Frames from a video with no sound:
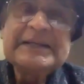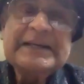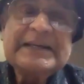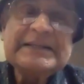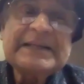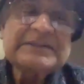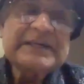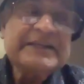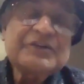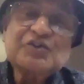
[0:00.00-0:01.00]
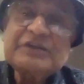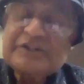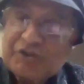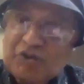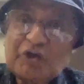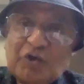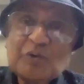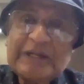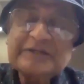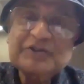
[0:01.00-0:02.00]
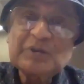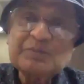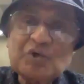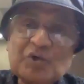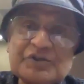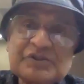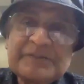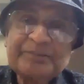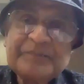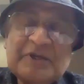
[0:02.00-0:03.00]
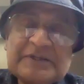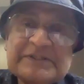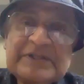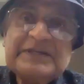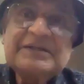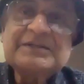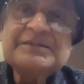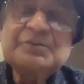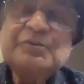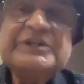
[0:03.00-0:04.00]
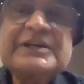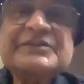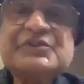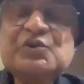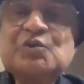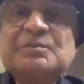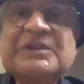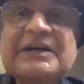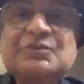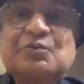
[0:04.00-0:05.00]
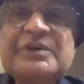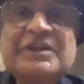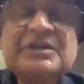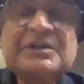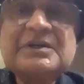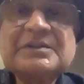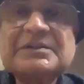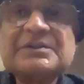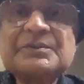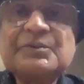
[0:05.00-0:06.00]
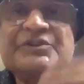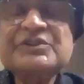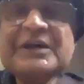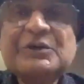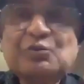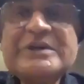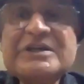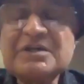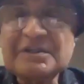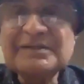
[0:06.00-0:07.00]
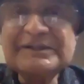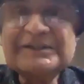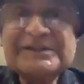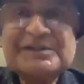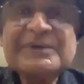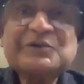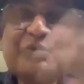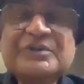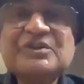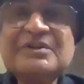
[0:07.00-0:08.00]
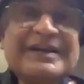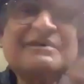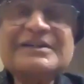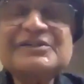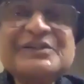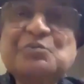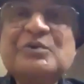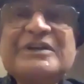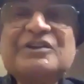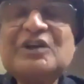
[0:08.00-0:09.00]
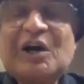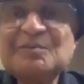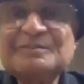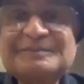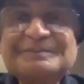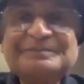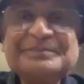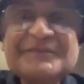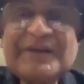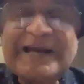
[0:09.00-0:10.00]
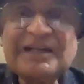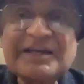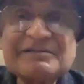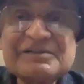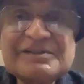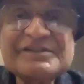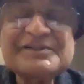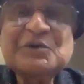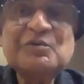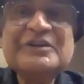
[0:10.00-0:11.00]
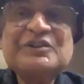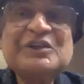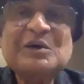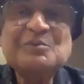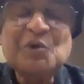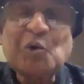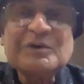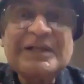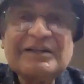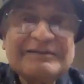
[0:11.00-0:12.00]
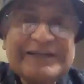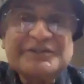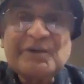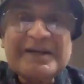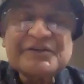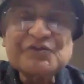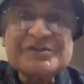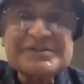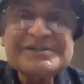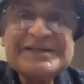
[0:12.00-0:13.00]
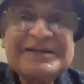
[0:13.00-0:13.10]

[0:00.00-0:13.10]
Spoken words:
And that connection is non-locality, of course. See, we assume that we say we, but we think it's a we of islands. It's a we of local interactions.